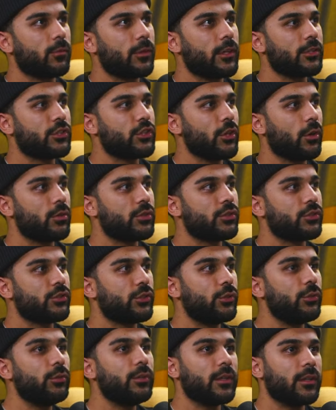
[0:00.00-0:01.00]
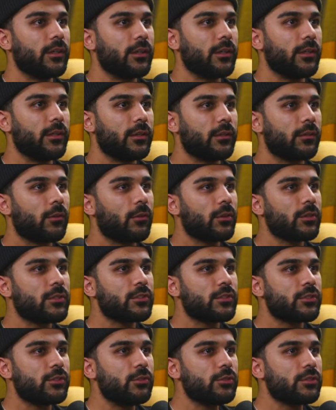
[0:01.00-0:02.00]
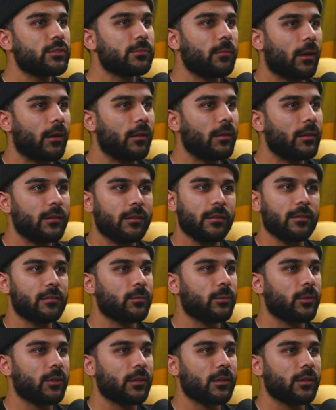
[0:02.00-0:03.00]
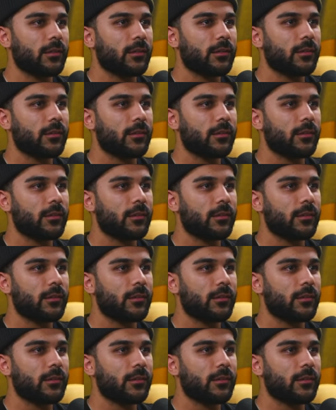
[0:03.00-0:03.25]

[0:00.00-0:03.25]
when a joke's too good or it's too smart, it doesn't work.